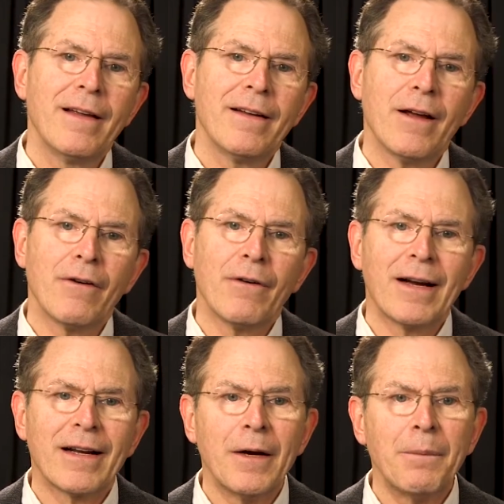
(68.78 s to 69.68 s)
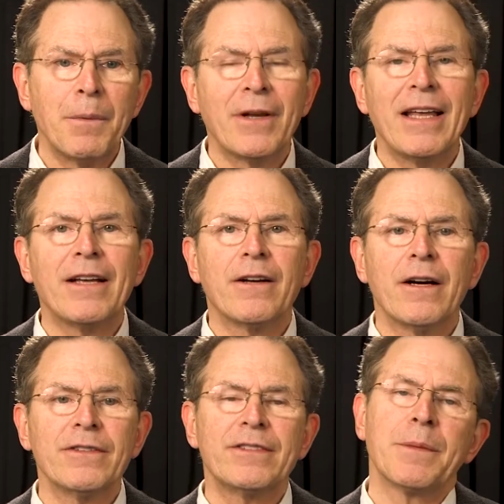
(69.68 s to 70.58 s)
Now, a couple key
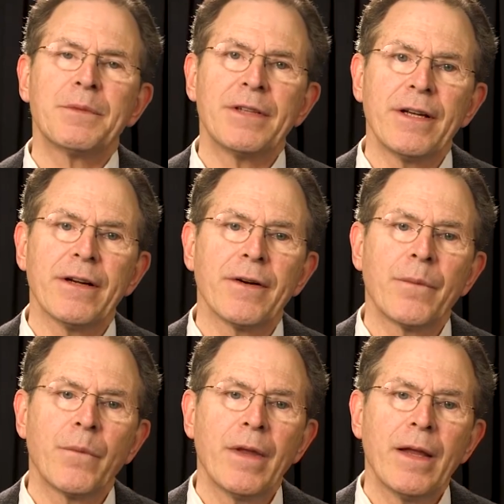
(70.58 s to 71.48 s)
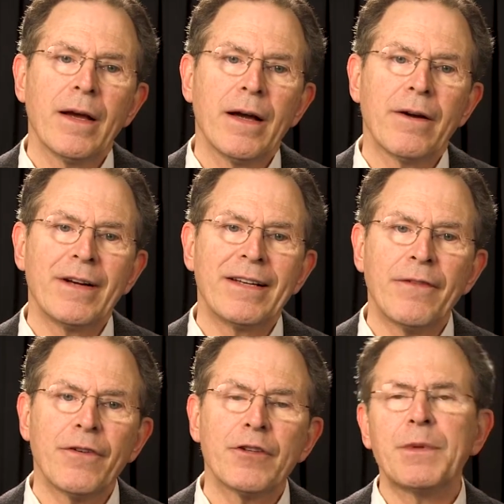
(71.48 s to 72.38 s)
concepts here are a
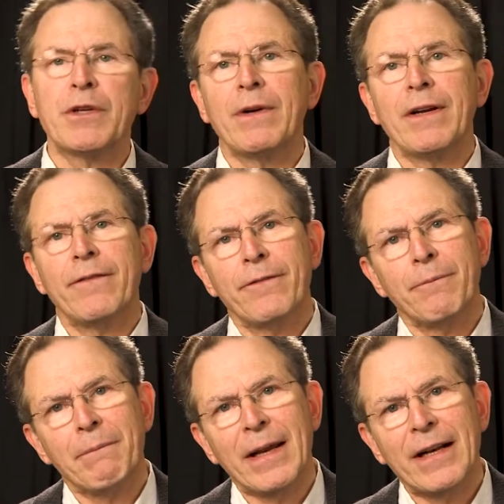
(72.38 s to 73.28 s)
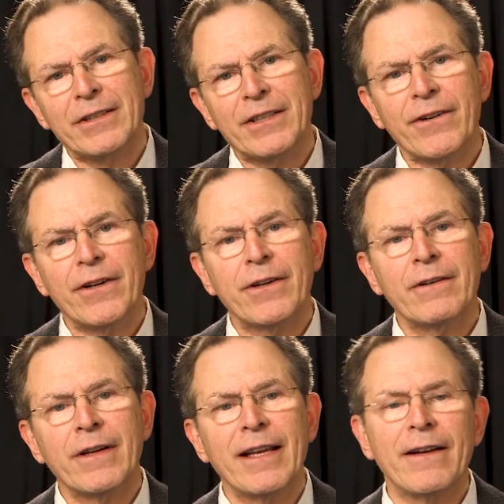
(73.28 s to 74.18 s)
difference between
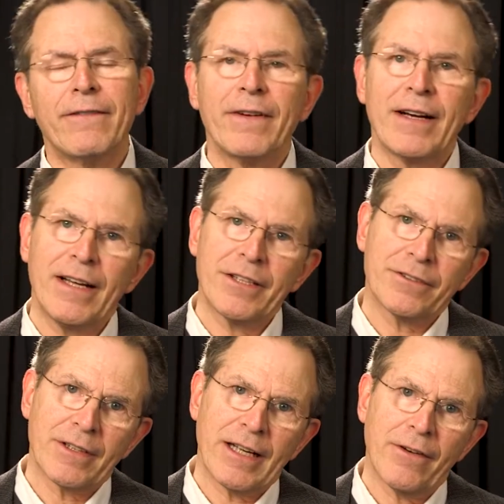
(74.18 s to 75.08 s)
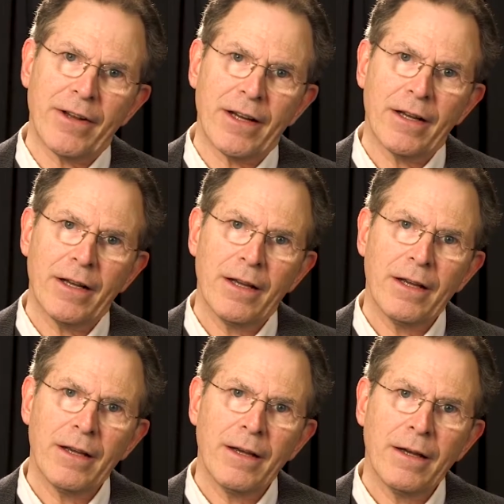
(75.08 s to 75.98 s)
managerial and financial accounting.
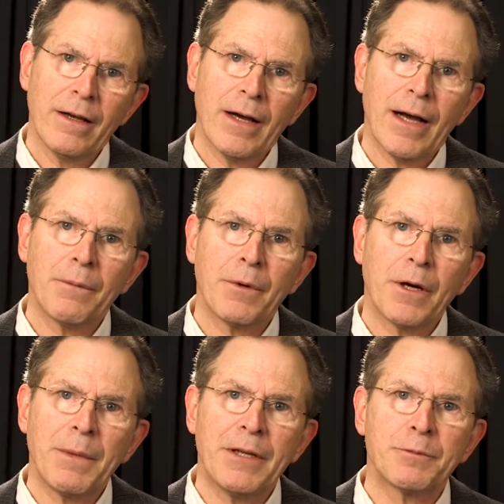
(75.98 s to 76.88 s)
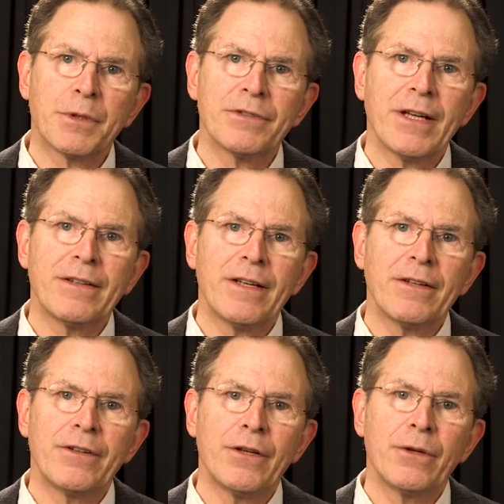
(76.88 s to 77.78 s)
I'm going to be
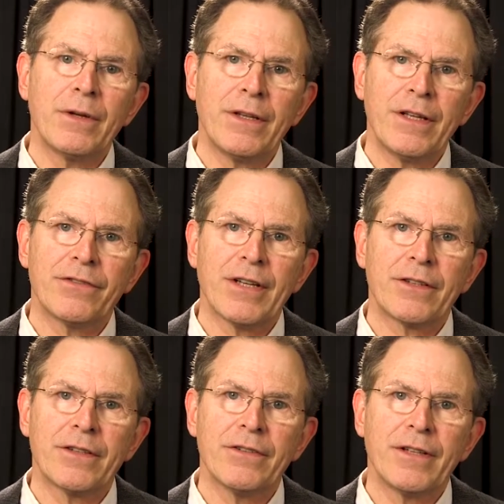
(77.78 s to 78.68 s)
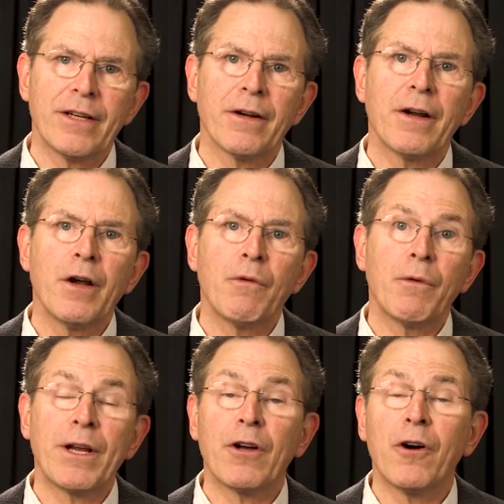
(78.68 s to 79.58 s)
presenting to you in these sections here what
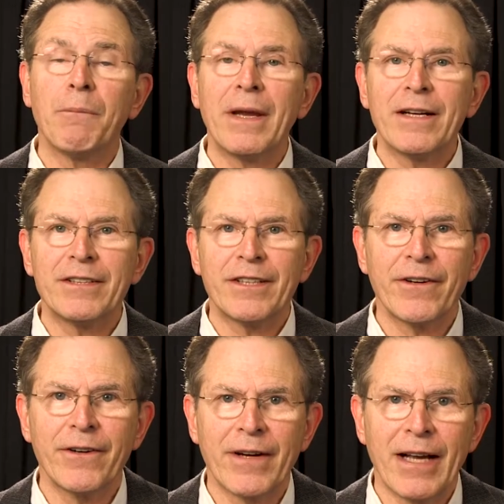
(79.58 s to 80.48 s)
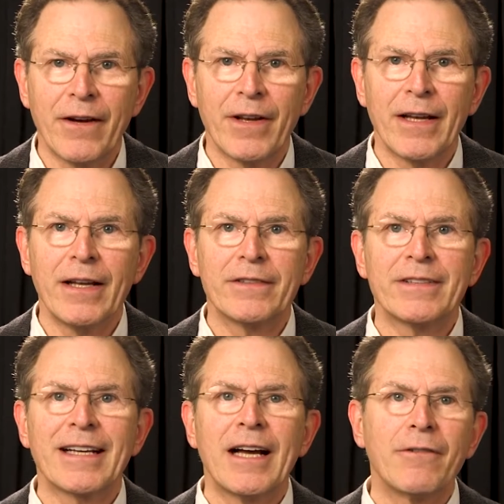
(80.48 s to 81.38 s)
we call managerial accounting. It's
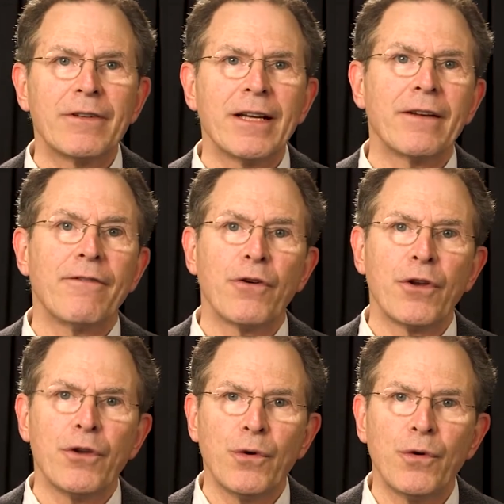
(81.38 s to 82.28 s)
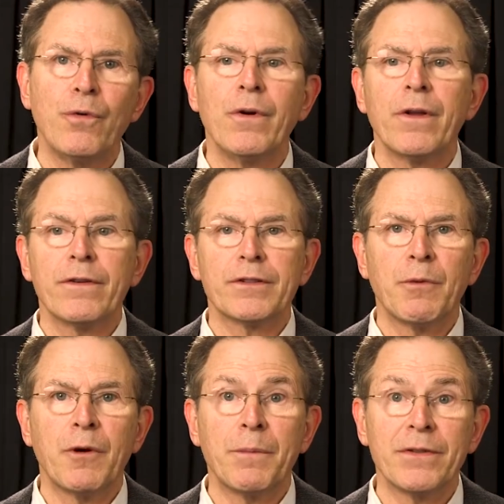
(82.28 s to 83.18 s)
accounting for you, the
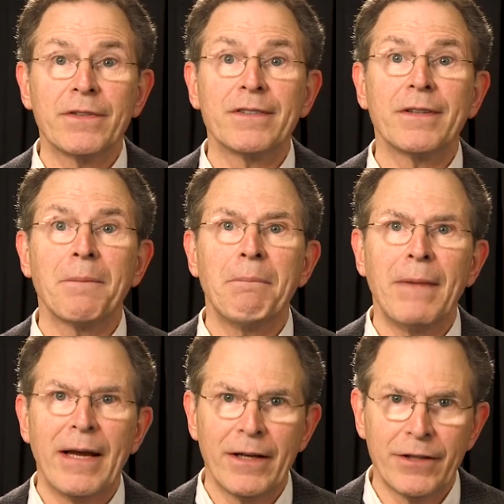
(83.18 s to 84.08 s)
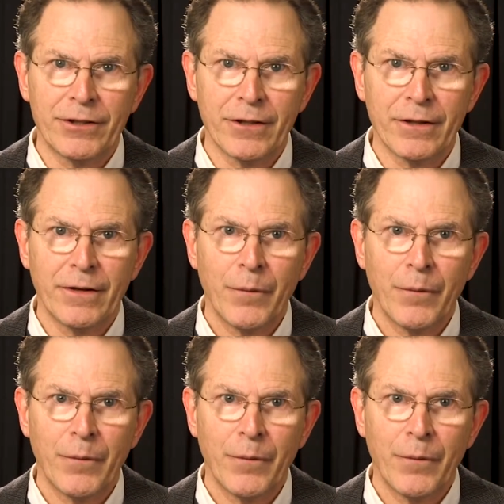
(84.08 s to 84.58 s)
small business manager.